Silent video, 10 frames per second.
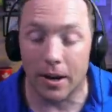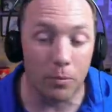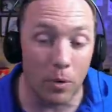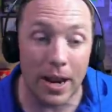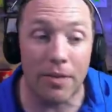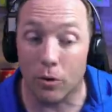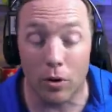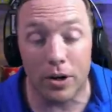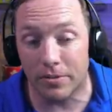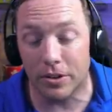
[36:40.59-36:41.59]
whatever,
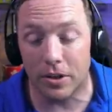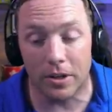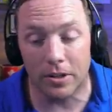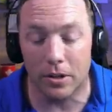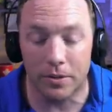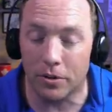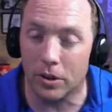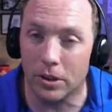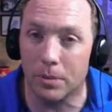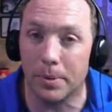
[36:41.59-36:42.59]
or even you know, if they're a
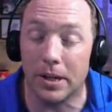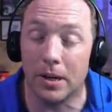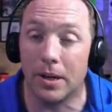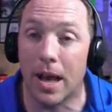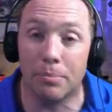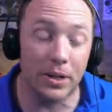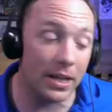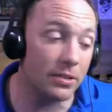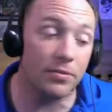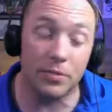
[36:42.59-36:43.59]
little bit apprehensive,